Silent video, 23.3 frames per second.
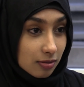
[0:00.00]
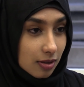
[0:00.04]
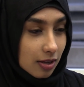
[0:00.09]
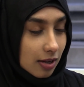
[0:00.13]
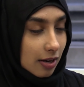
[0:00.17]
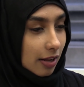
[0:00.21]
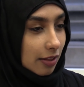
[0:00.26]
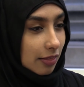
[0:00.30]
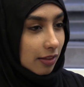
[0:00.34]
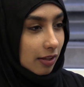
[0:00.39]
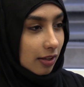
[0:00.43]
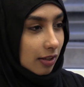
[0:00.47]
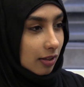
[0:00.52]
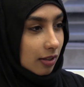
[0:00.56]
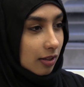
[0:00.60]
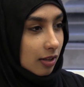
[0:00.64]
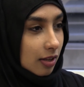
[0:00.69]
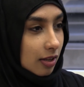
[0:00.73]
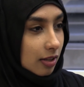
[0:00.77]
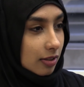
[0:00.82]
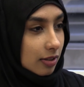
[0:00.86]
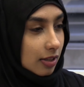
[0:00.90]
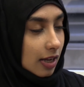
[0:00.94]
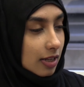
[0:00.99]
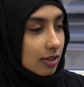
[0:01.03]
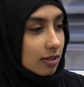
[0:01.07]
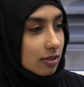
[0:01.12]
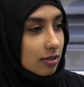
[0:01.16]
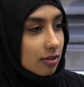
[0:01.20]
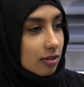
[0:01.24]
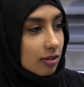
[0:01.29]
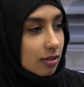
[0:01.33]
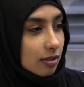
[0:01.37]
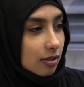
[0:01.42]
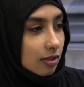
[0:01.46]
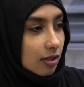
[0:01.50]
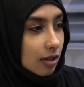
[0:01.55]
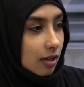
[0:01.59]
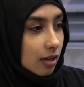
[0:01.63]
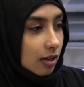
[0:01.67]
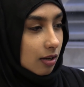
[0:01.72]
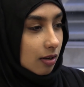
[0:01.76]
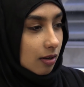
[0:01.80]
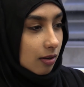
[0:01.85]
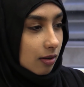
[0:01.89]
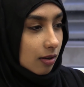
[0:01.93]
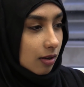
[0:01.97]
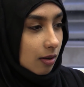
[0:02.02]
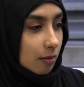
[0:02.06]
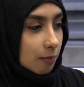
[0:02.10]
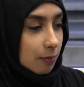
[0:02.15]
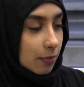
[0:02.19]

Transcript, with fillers: And I think that's uh,